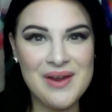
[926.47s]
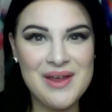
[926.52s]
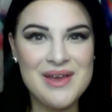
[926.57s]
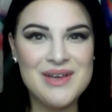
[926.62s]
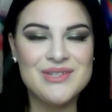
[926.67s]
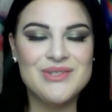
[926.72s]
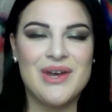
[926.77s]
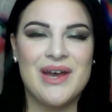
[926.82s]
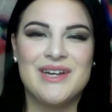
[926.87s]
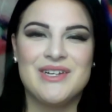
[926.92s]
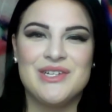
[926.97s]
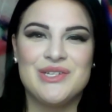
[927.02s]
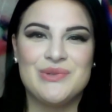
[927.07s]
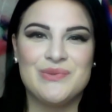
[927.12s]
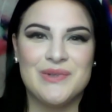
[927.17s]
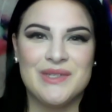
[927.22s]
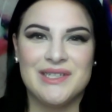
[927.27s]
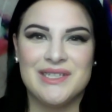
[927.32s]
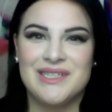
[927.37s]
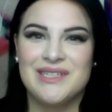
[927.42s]
So I just
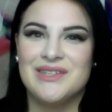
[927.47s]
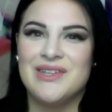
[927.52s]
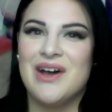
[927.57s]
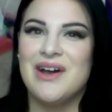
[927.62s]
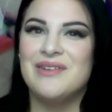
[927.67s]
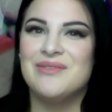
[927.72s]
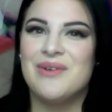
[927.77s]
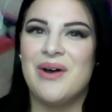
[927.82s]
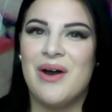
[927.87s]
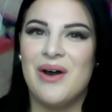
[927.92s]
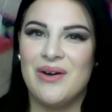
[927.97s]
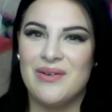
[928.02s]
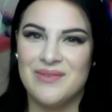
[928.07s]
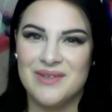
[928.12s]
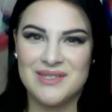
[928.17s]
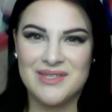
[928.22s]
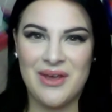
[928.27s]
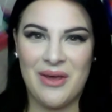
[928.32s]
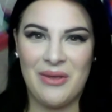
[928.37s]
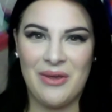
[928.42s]
really love all of this
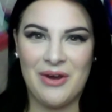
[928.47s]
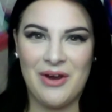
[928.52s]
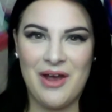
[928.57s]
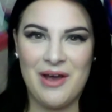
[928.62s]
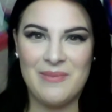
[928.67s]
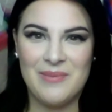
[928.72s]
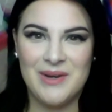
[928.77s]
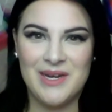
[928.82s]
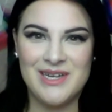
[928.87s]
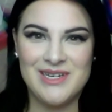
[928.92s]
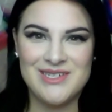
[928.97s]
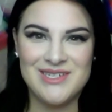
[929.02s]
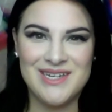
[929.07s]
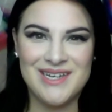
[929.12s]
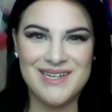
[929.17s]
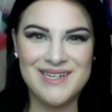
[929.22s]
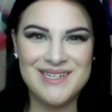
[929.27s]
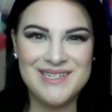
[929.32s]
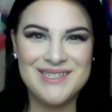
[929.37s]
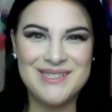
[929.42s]
color
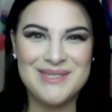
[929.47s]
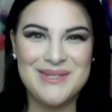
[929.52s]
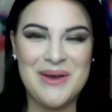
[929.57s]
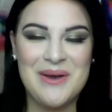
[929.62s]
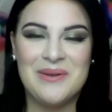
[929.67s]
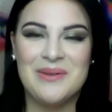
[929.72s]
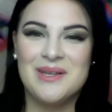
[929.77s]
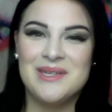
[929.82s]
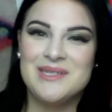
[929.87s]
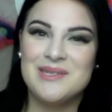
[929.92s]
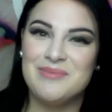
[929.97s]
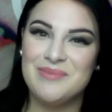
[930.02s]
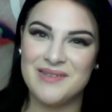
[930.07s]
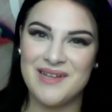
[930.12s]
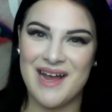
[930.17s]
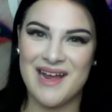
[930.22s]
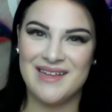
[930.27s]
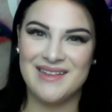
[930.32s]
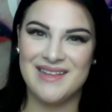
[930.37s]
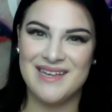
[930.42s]
combination. So let's
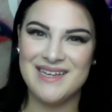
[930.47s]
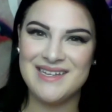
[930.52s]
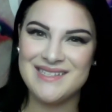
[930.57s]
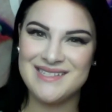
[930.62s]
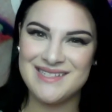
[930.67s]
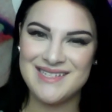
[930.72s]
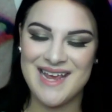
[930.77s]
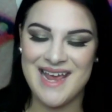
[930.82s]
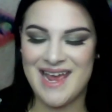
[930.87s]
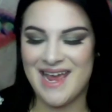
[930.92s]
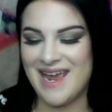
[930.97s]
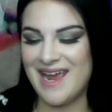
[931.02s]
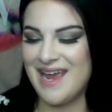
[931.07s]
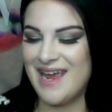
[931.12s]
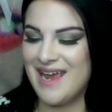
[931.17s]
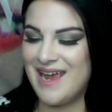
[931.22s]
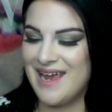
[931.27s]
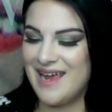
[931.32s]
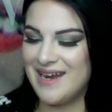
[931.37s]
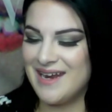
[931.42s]
apply this
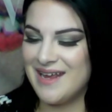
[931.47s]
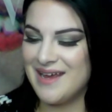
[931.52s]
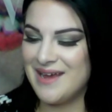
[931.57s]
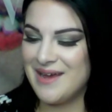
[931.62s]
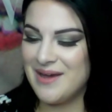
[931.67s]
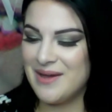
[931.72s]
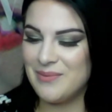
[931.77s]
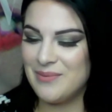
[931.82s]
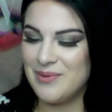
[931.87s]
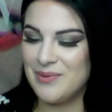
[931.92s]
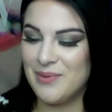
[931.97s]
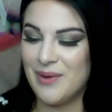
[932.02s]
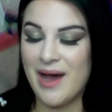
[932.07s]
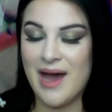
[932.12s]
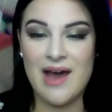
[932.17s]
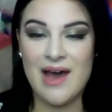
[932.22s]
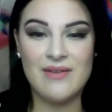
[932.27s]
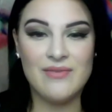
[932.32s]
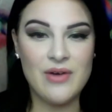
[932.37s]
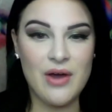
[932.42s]
and we will
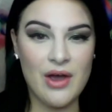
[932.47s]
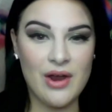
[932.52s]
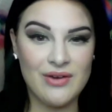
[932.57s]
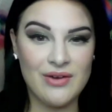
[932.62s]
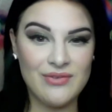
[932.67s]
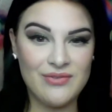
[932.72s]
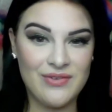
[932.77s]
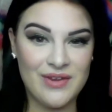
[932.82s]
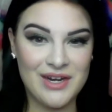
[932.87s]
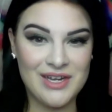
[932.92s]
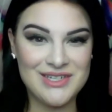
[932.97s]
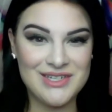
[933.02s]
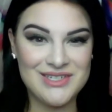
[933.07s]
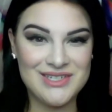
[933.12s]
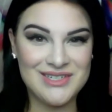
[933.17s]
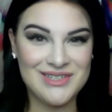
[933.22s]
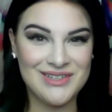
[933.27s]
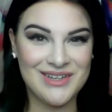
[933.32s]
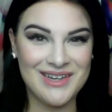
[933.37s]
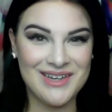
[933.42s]
have our finished
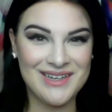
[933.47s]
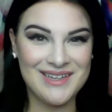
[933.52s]
look.